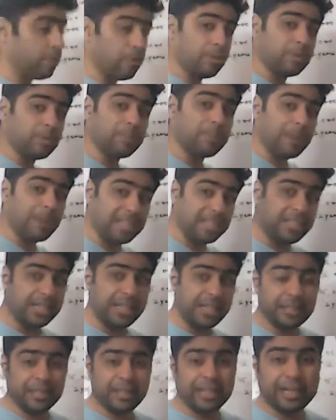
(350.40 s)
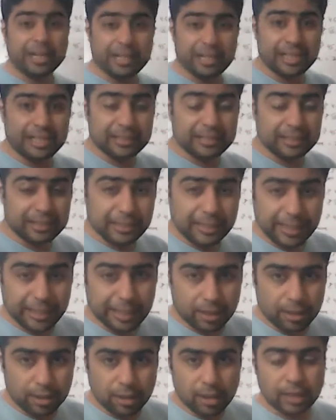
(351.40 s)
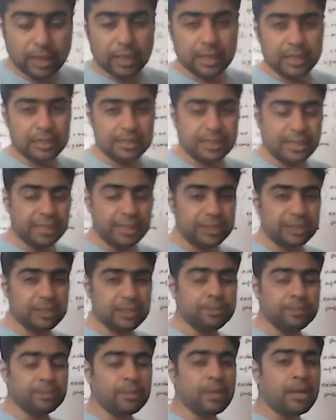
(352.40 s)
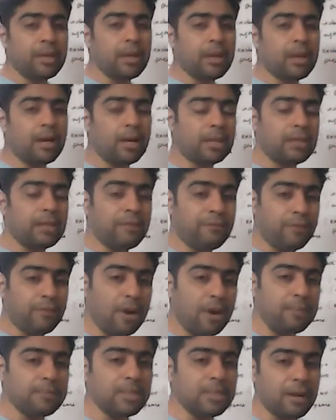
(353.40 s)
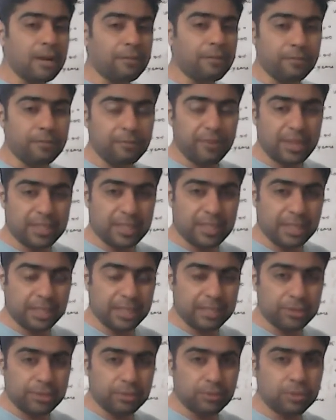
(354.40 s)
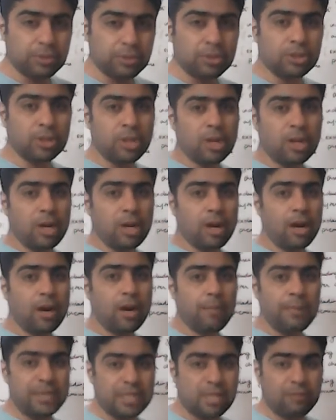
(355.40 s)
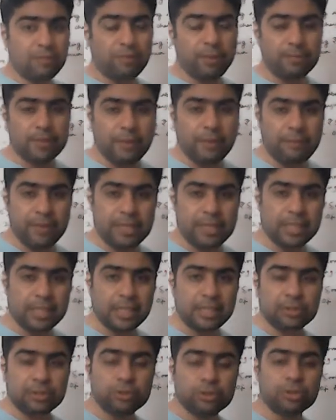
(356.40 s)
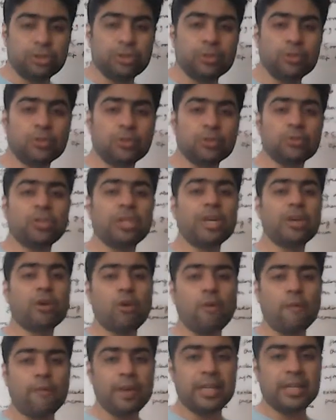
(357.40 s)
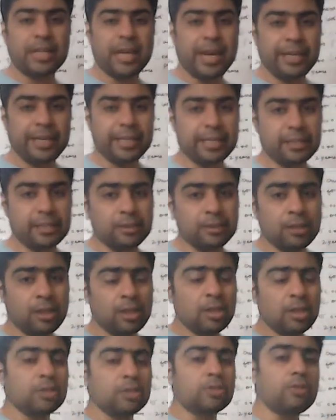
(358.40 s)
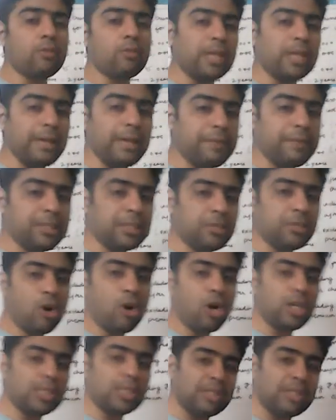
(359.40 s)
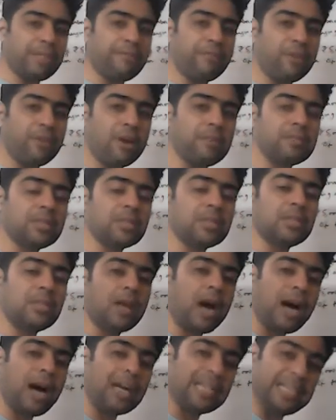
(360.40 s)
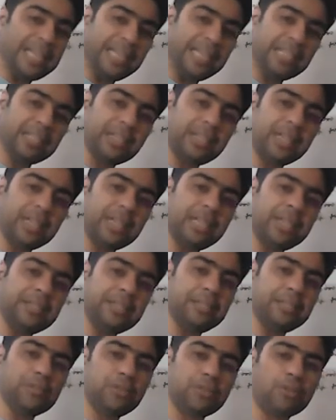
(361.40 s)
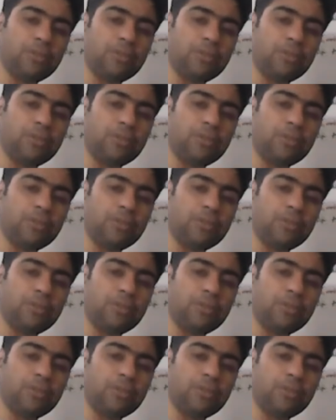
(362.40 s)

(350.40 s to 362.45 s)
Especially in the current session, the firms are facing issues, business firms are facing issues due to the COVID-19. So whatever the loss the firms are incurring due to